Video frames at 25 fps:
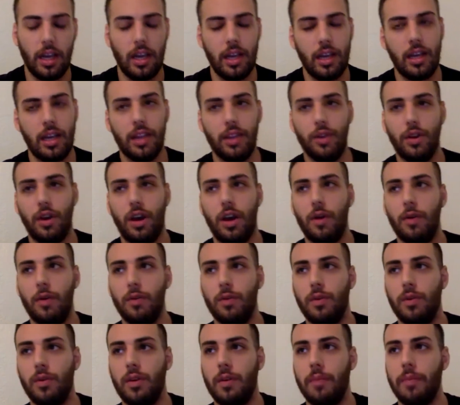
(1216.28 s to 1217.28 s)
I don't know
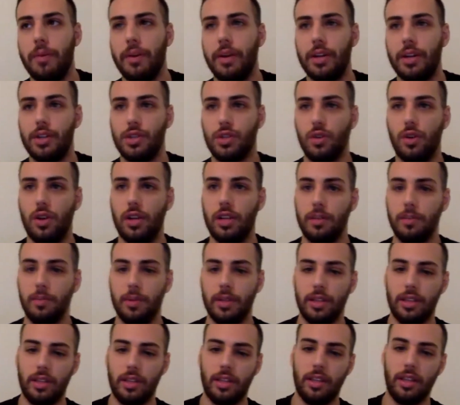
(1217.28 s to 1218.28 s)
how Americans call it,
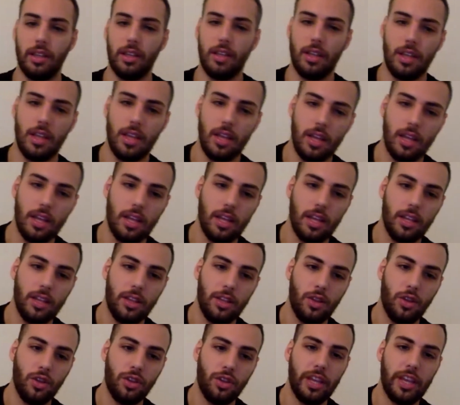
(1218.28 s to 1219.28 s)
but
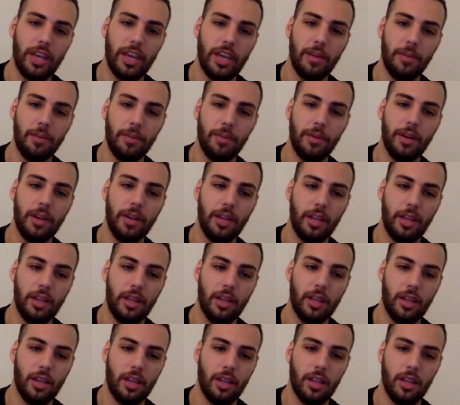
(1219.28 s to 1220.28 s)
not
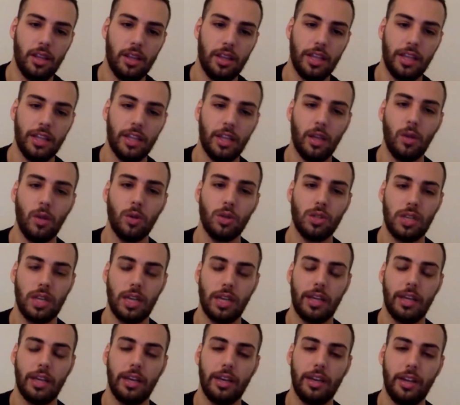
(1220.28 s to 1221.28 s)
everything that looks
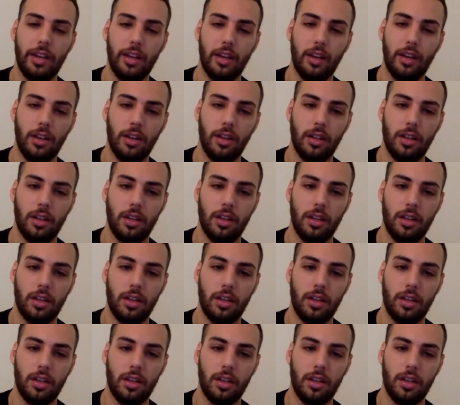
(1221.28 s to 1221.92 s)
like a nail